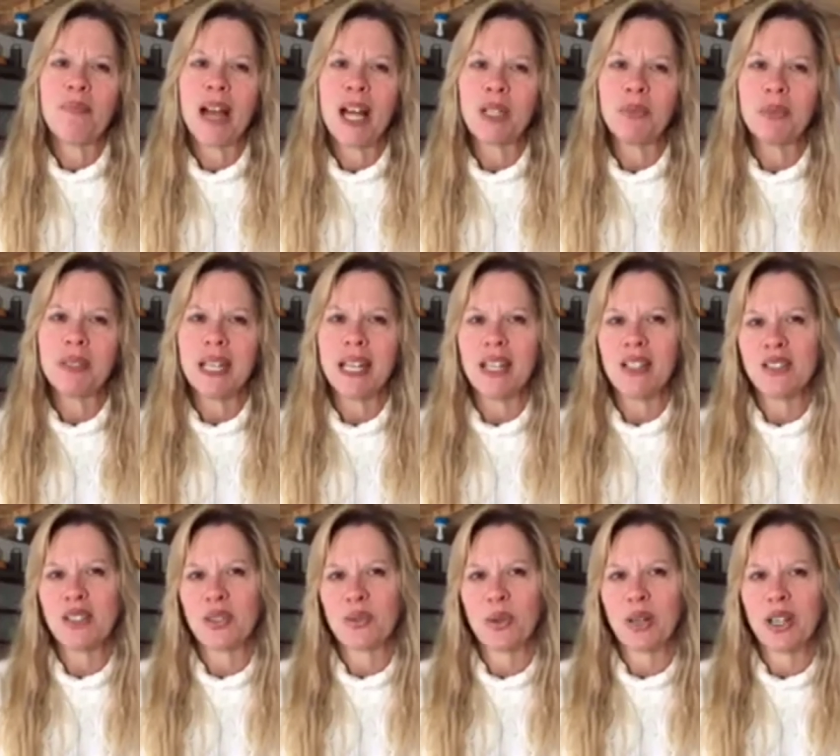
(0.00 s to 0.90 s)
Mashed
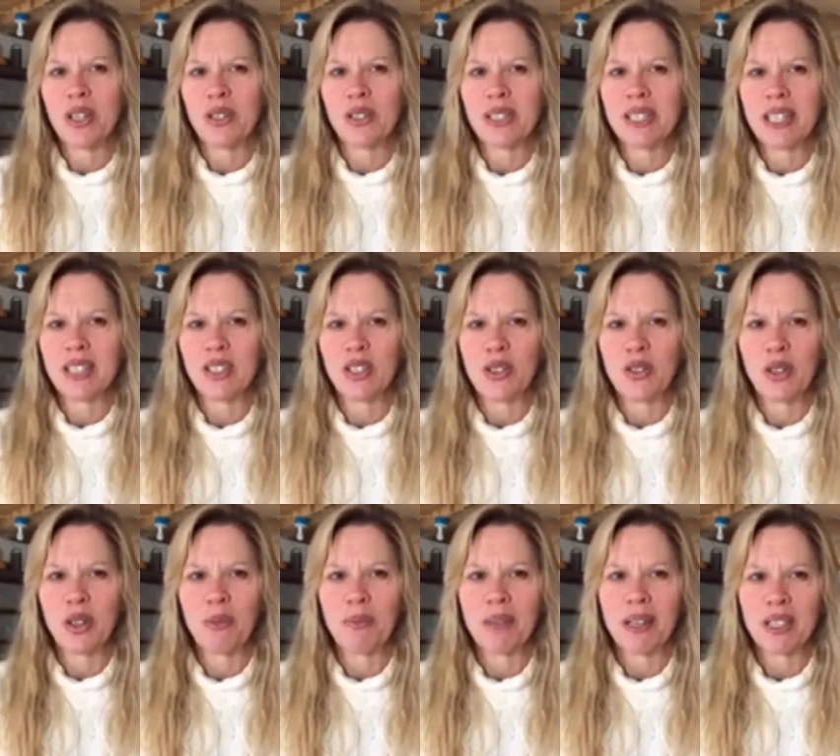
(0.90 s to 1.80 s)
potatoes is one of those things that
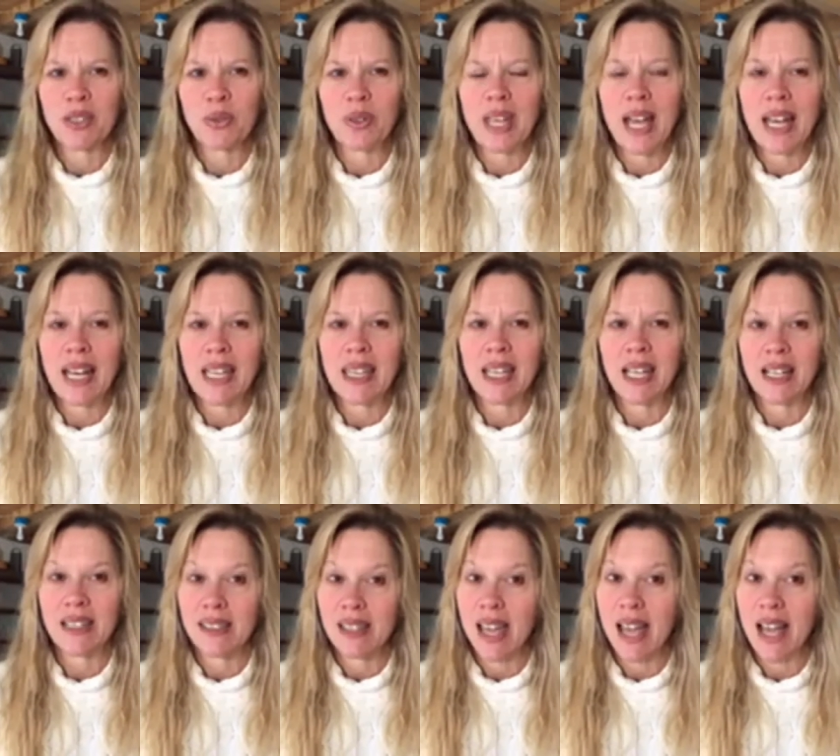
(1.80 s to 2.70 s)
you can mix with
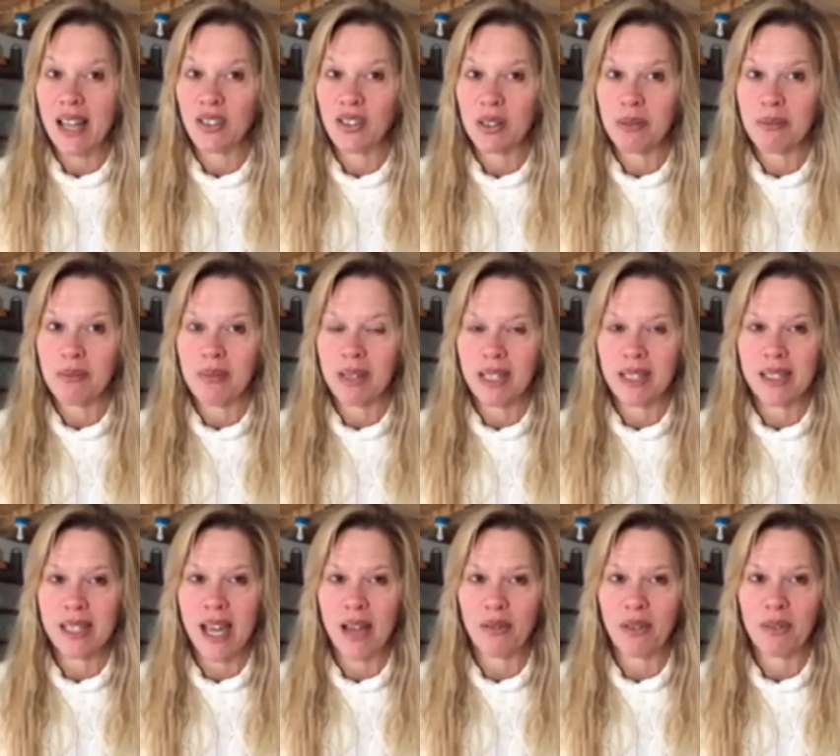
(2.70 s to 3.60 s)
anything because I actually
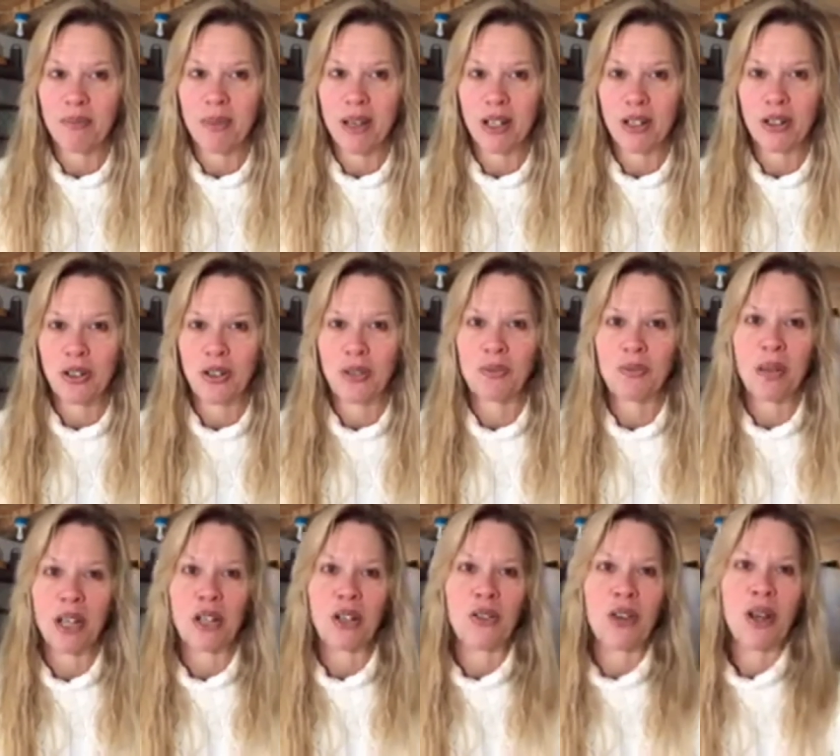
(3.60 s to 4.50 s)
mix that with my
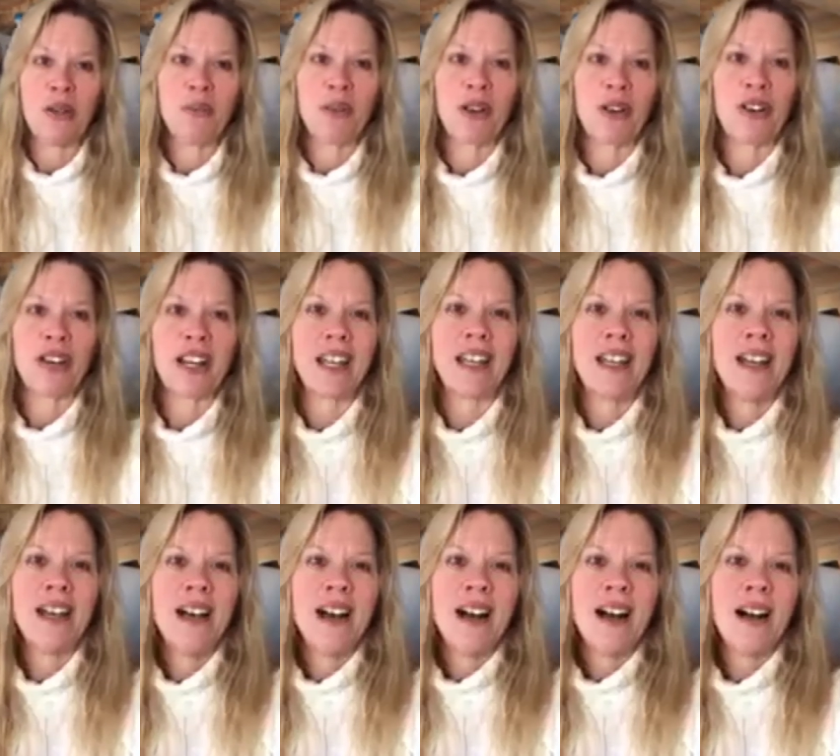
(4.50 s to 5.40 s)
my cranberry
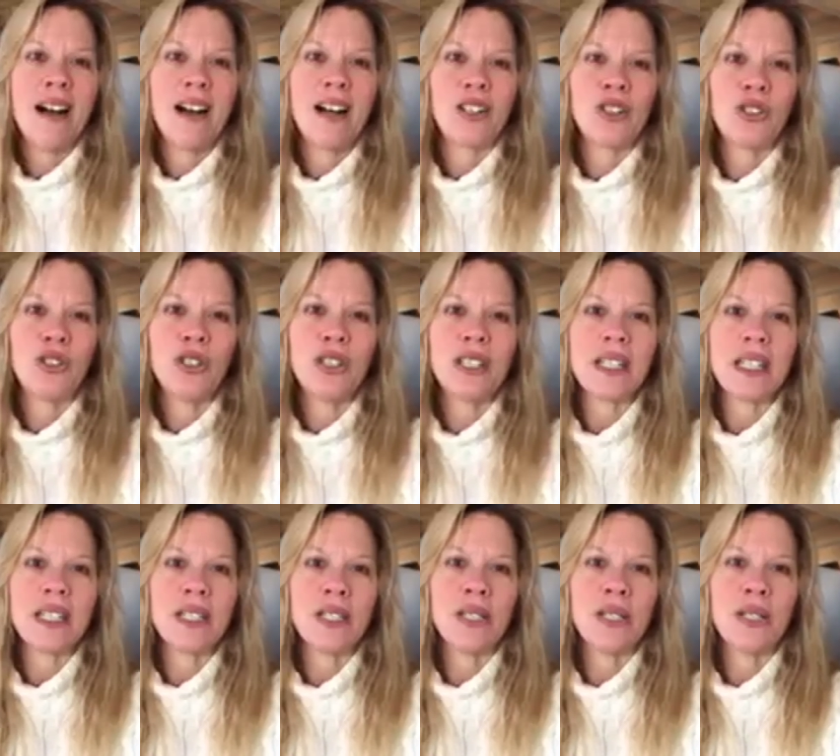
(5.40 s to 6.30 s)
uh,
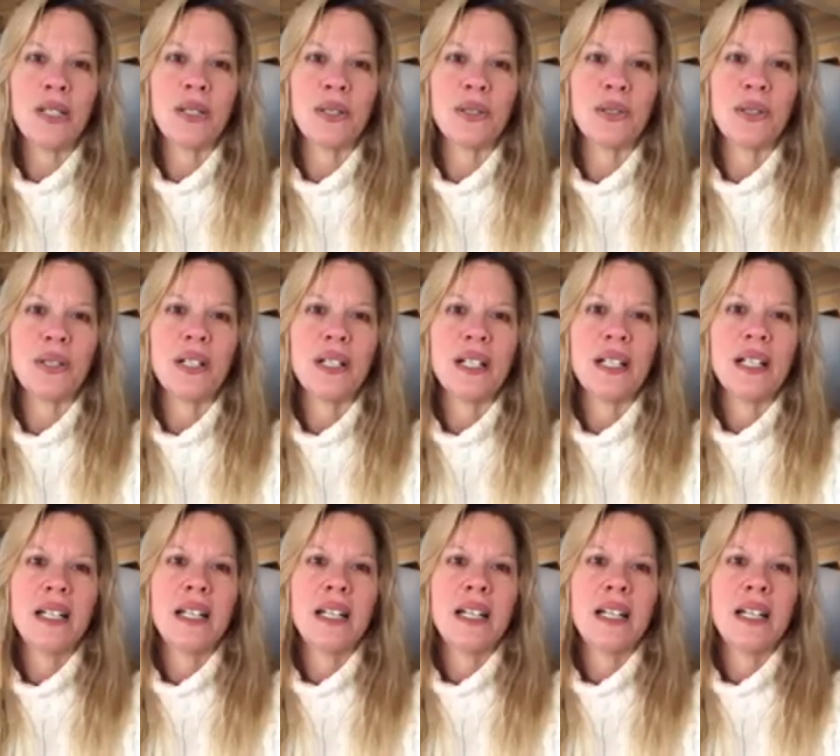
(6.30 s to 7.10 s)
chutney too.